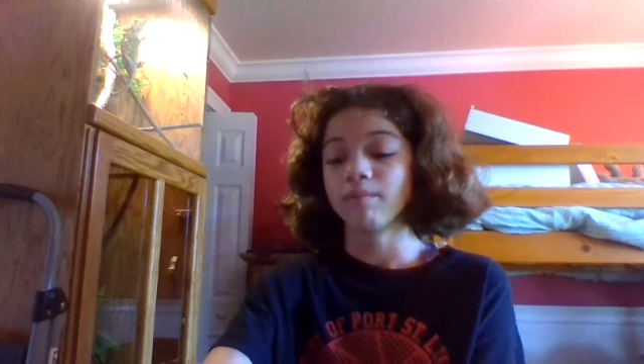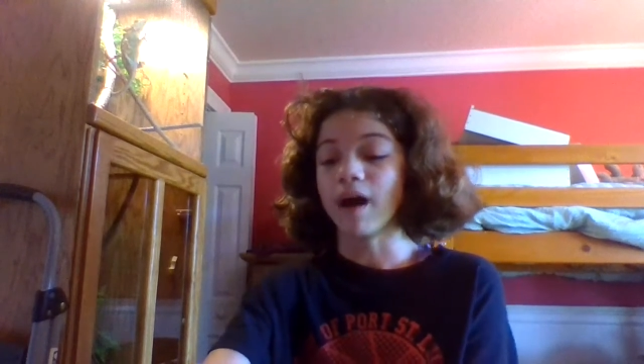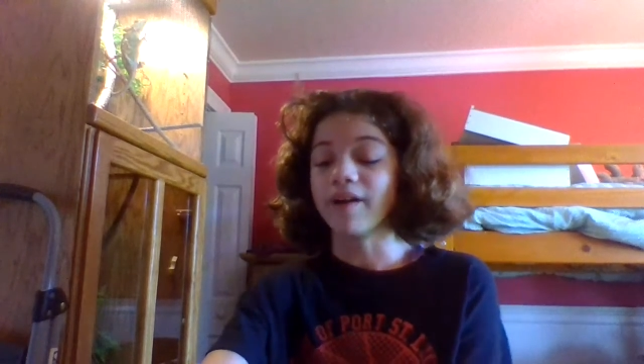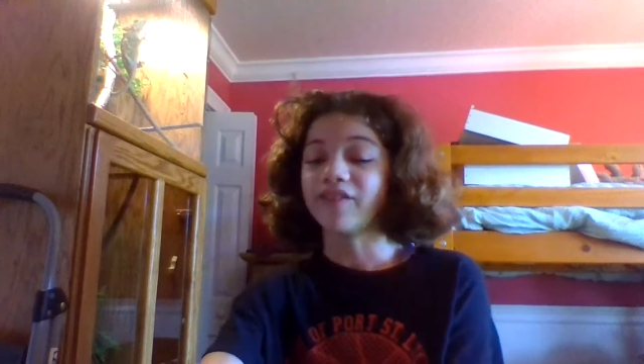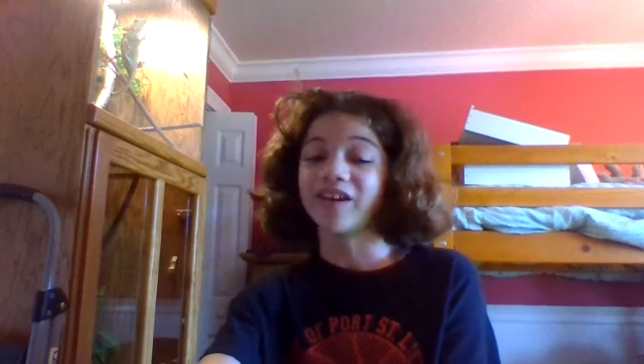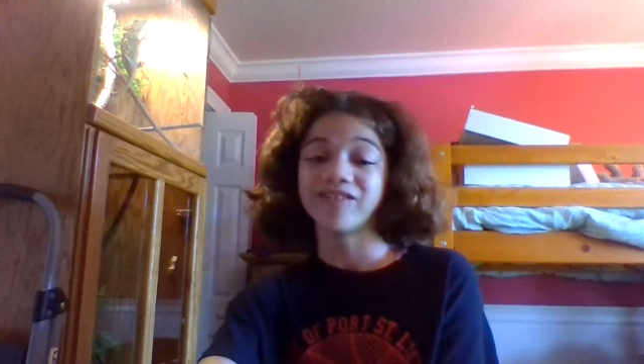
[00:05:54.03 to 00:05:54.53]

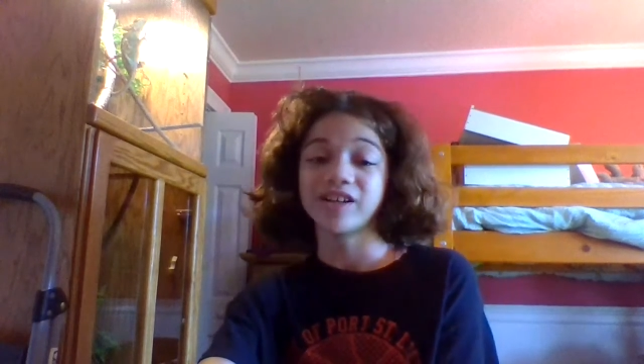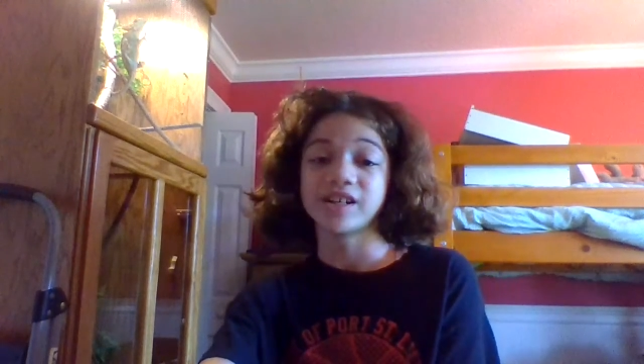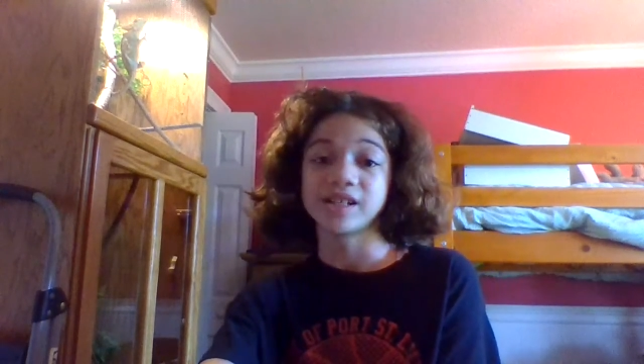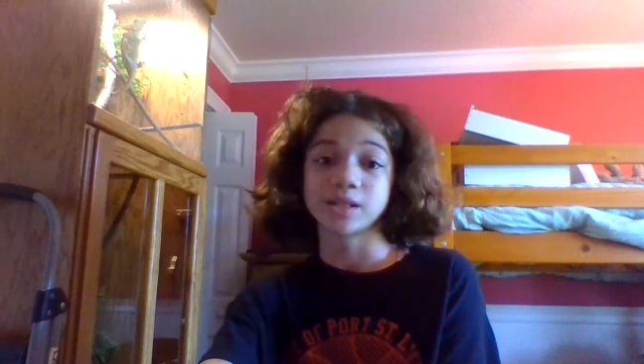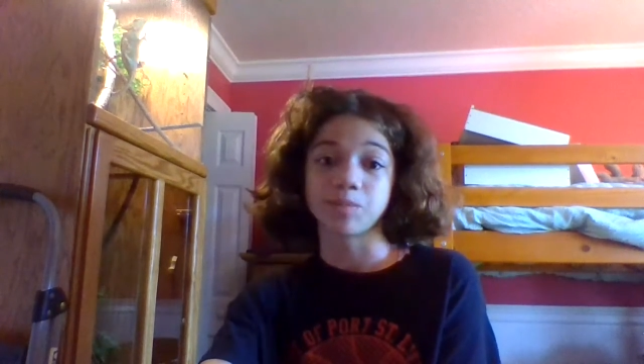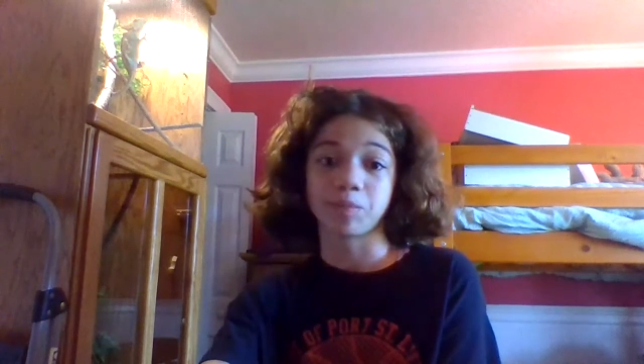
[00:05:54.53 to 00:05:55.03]
My
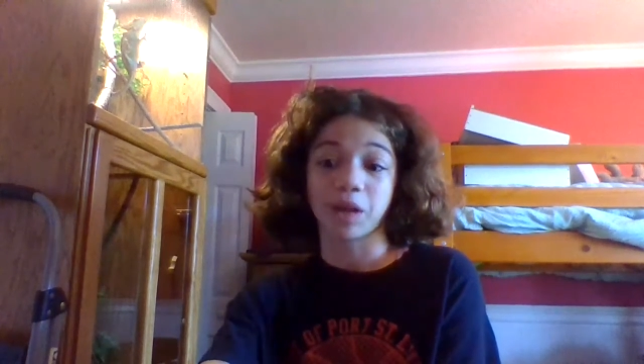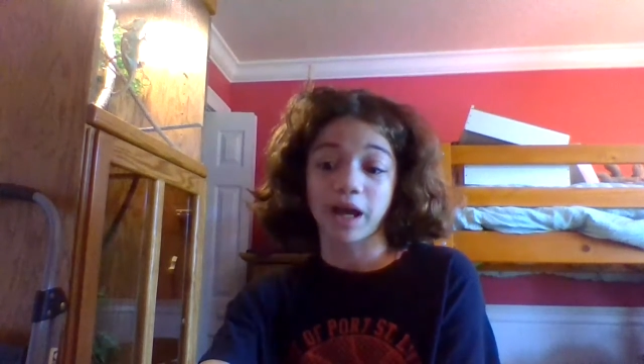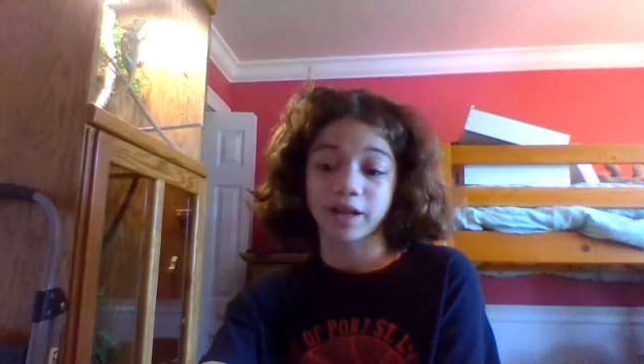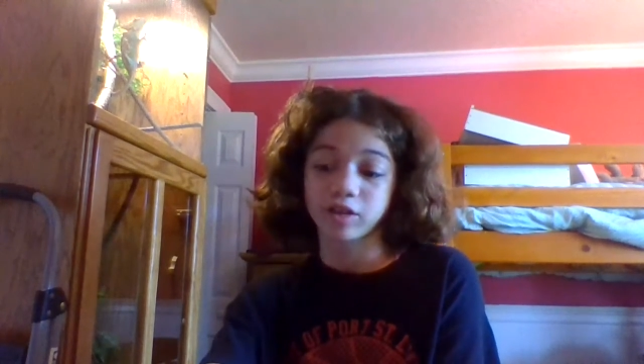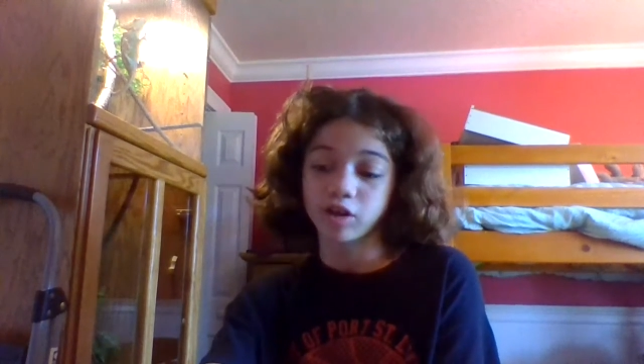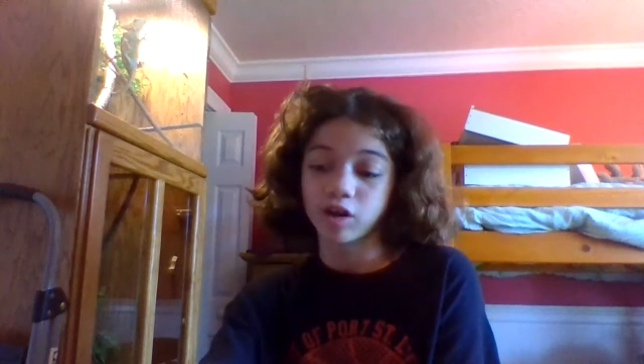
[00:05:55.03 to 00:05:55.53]
favorite is a
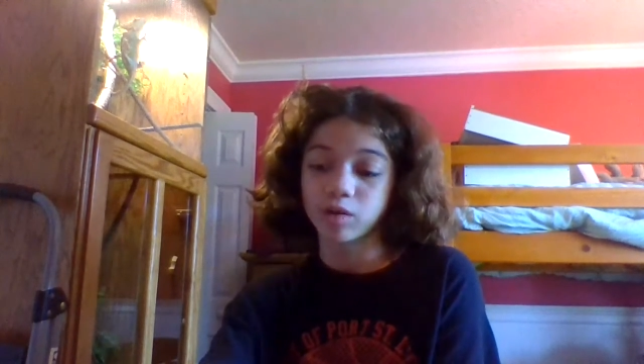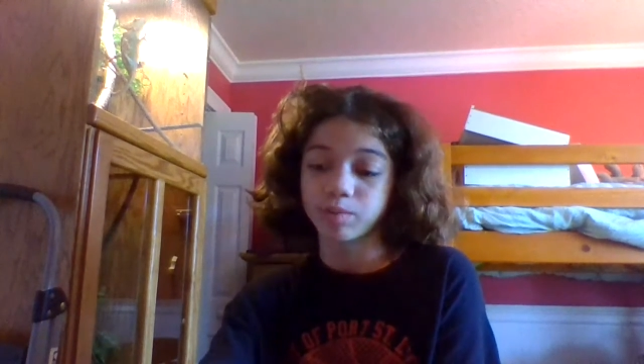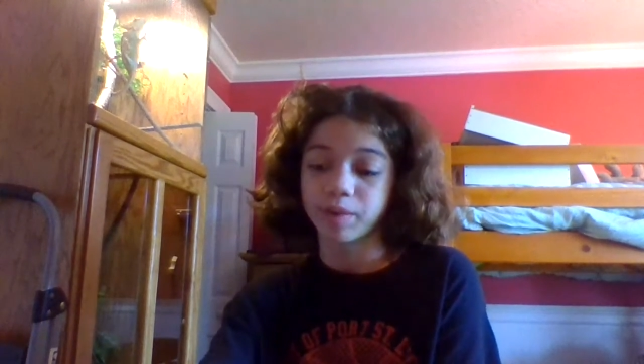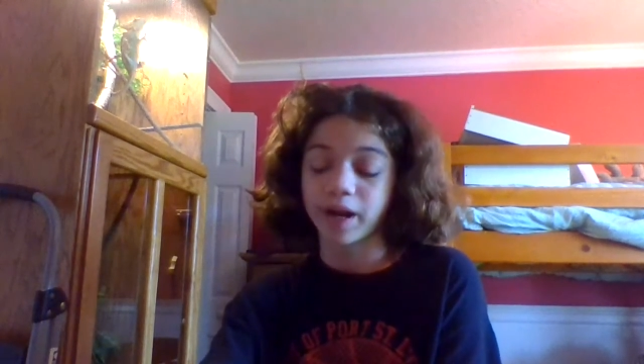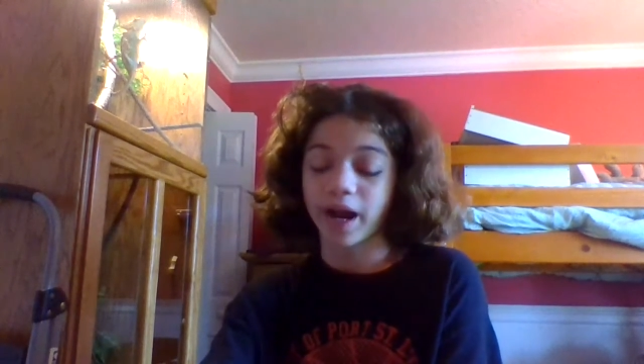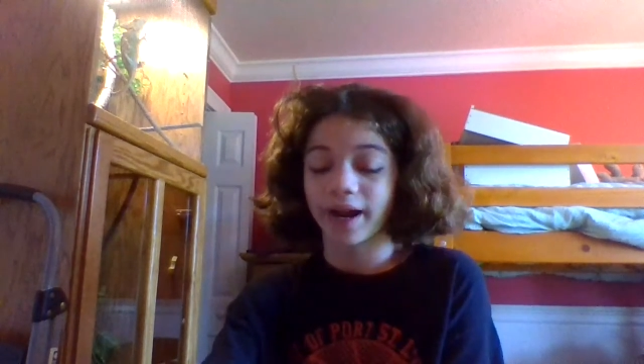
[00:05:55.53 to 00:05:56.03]
black
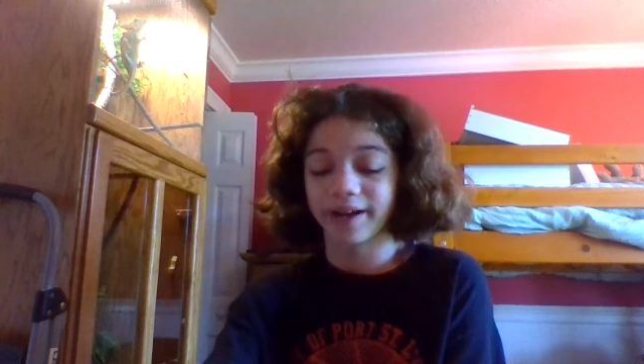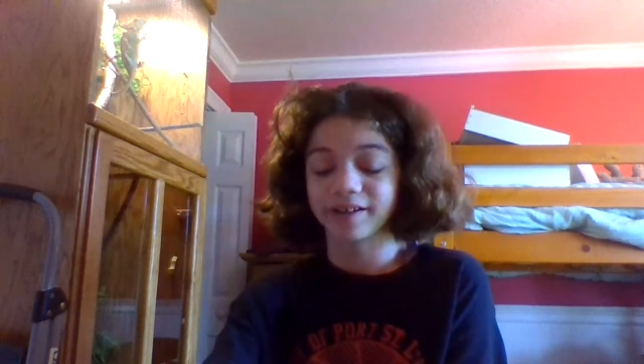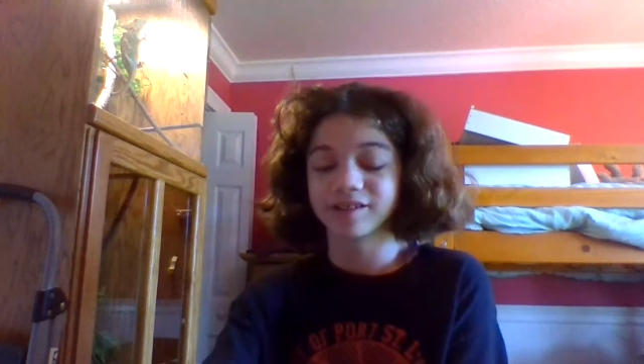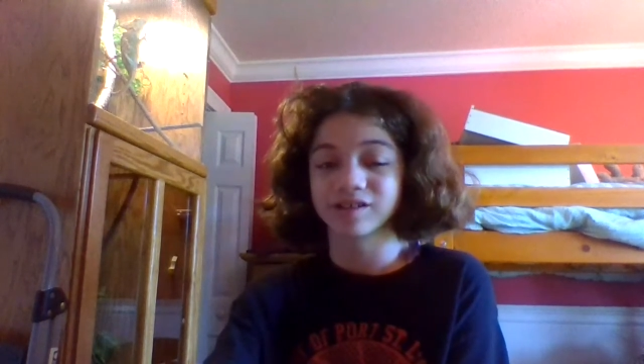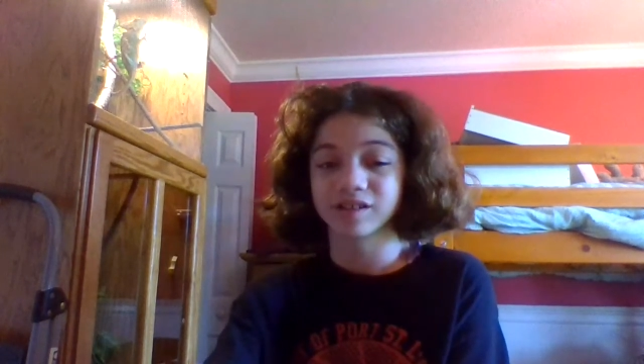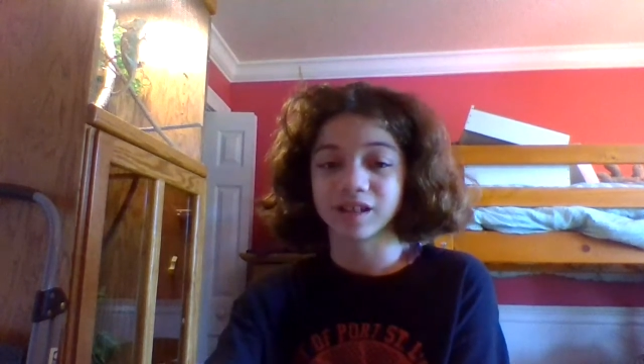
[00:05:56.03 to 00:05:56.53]
throat, but I
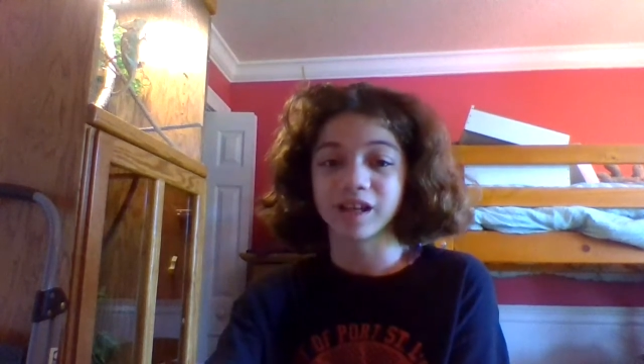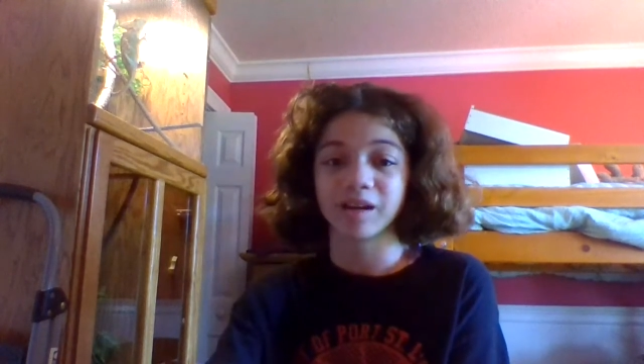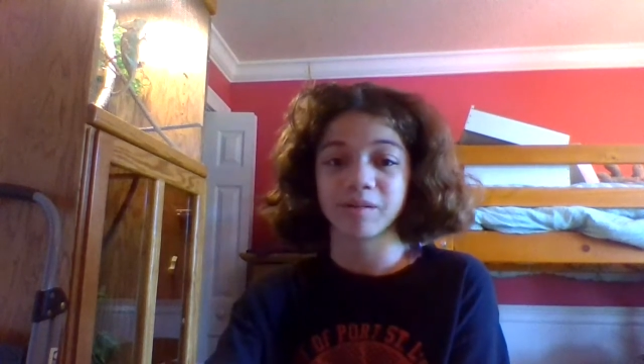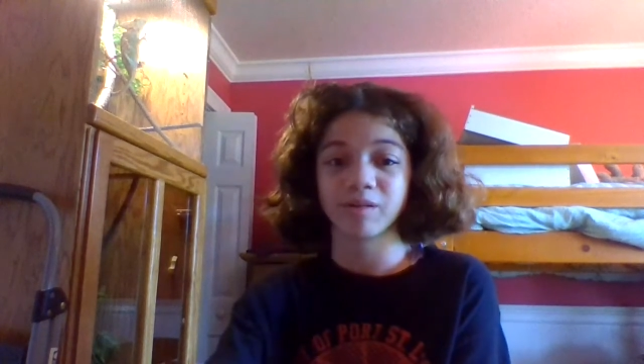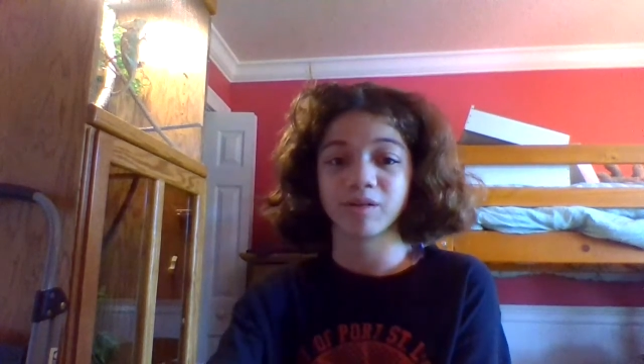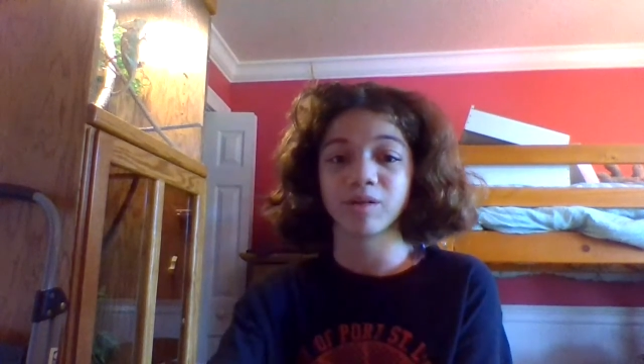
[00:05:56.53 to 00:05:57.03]
also think